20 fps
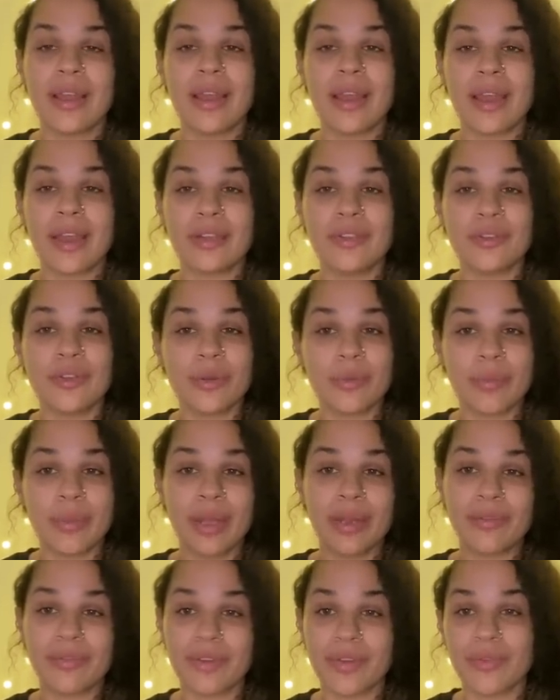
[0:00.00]
and you can
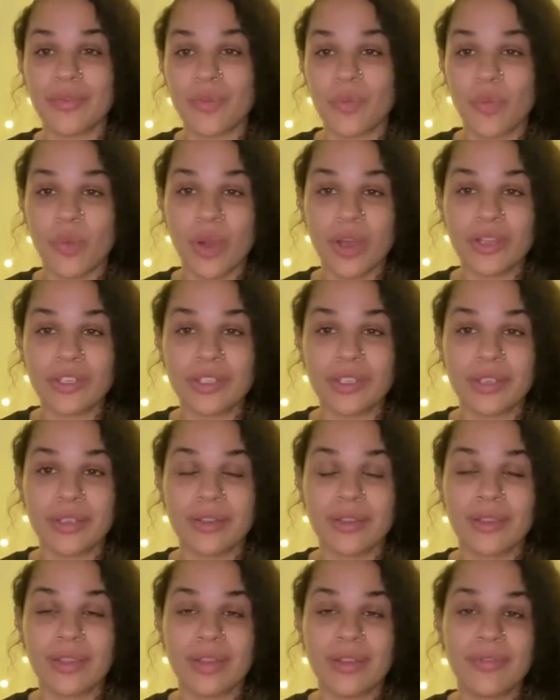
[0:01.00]
benefit from
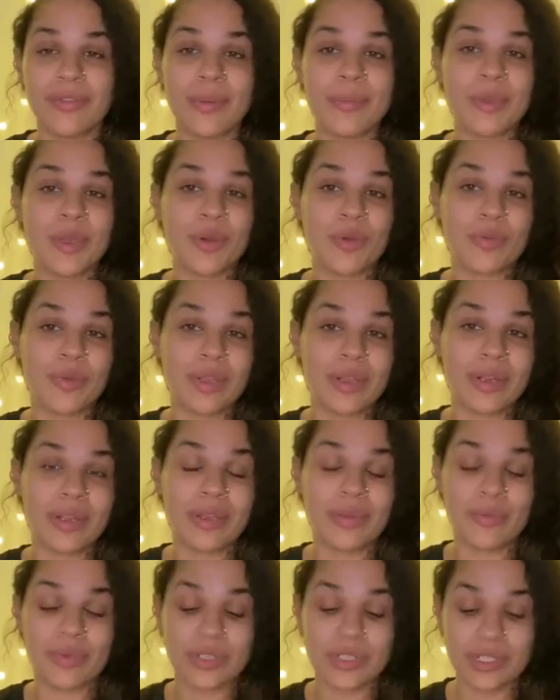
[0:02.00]
watching the Vimeo
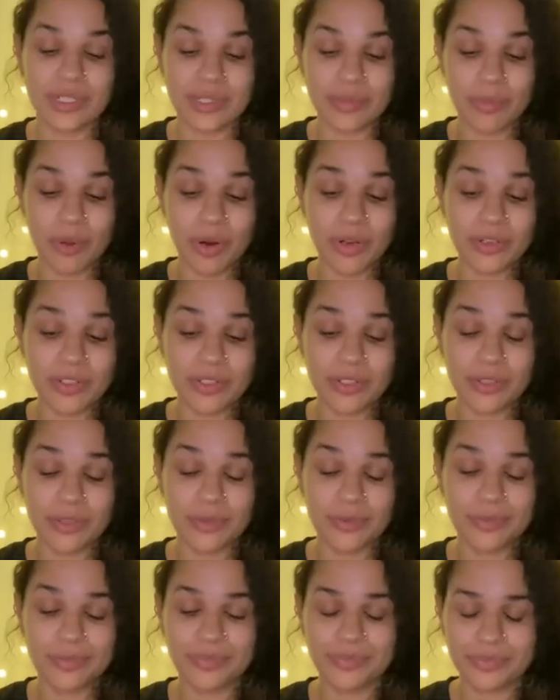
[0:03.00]
reading, which is the part
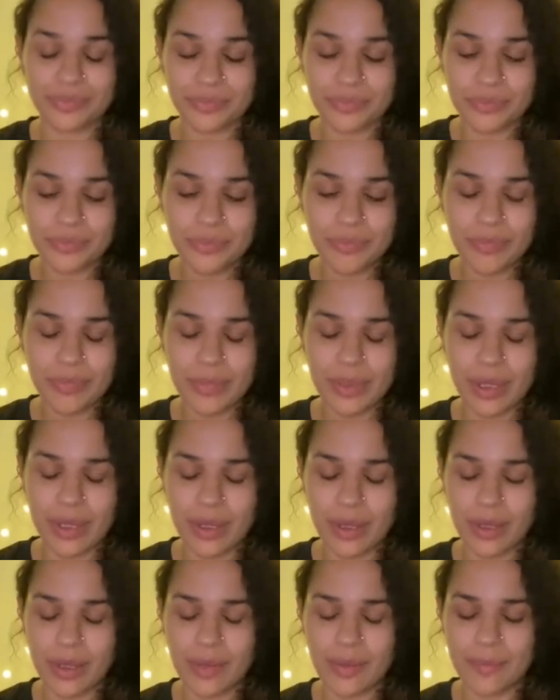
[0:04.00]
2,
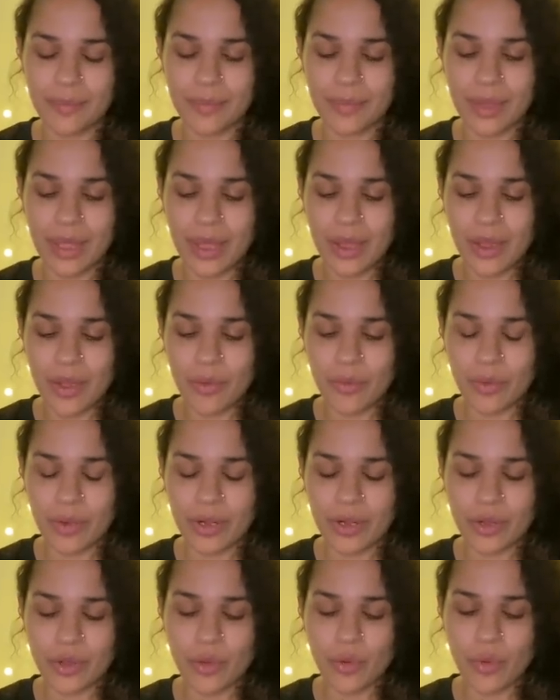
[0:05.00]
we're
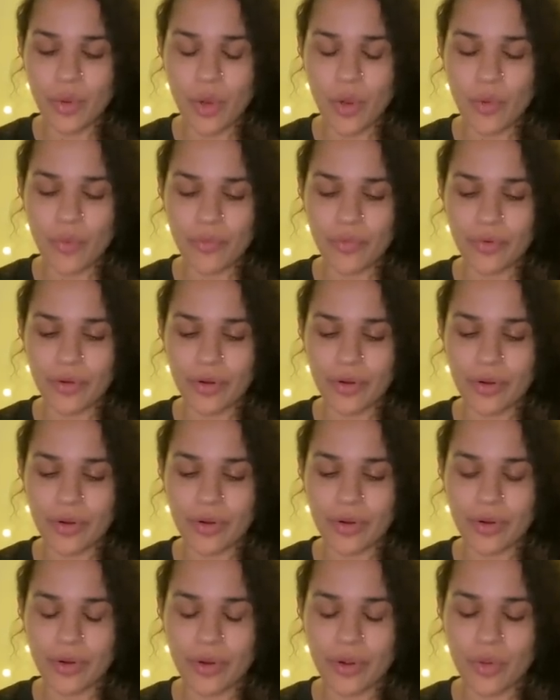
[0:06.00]
gonna go
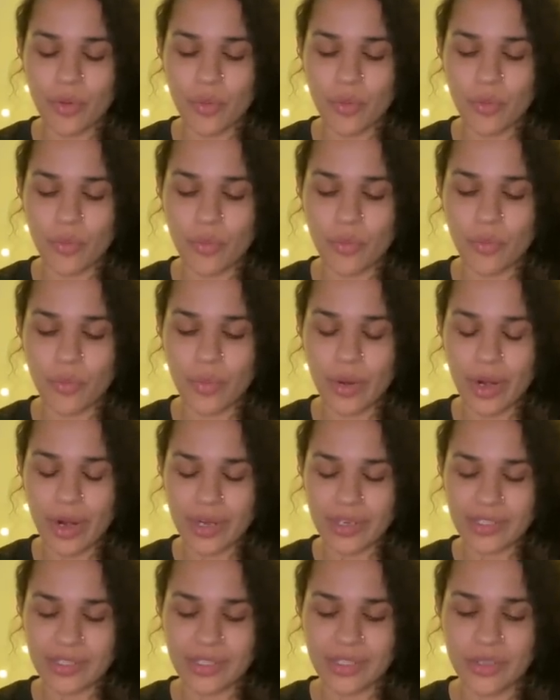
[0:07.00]
over where I
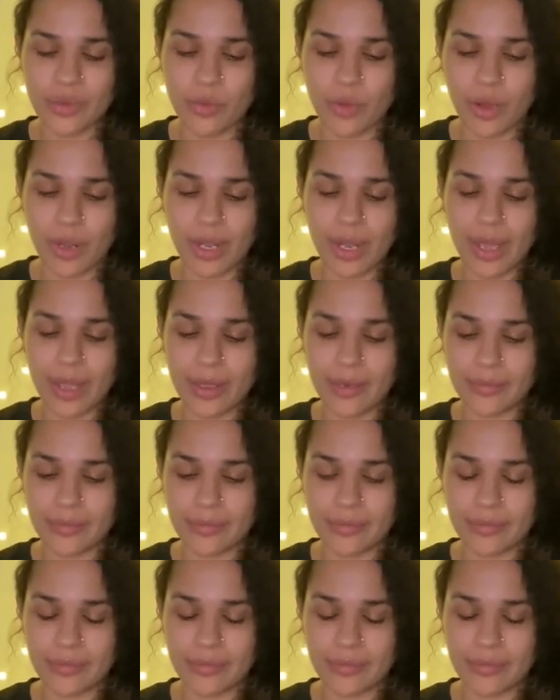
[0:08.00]
see you all at,